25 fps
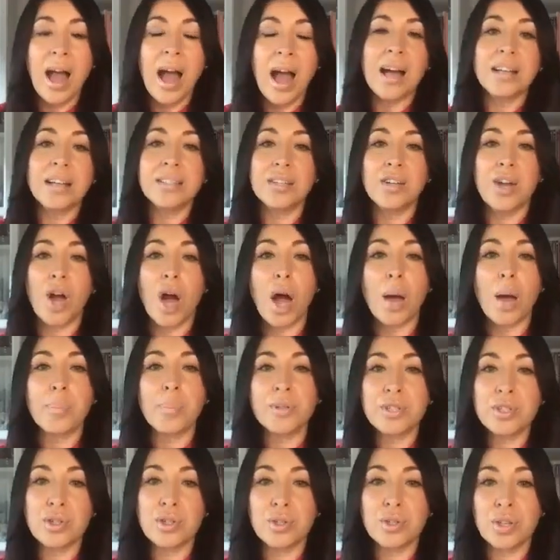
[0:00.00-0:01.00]
as an
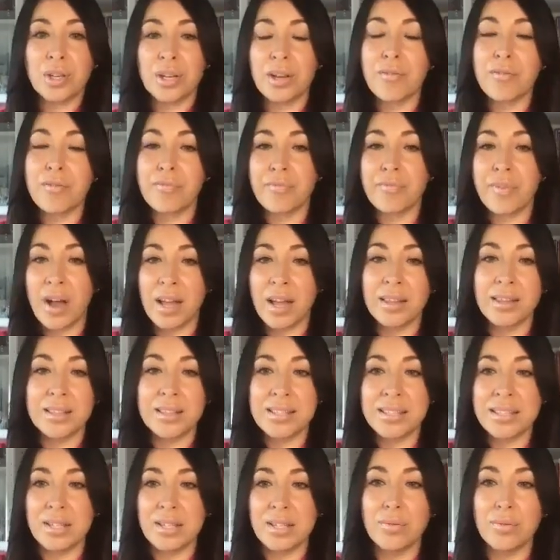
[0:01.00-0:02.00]
opportunity to find the
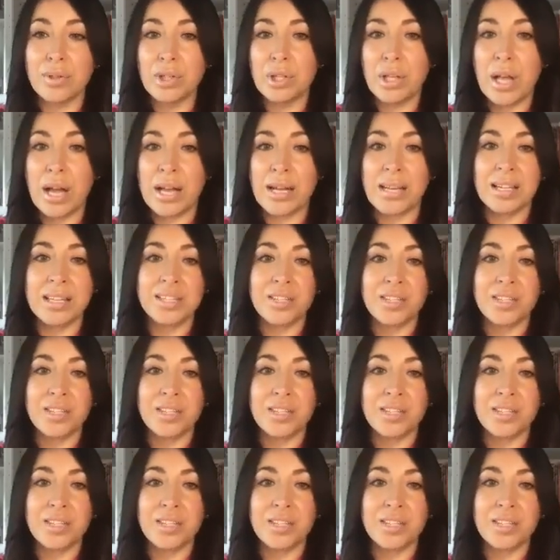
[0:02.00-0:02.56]
silver lining,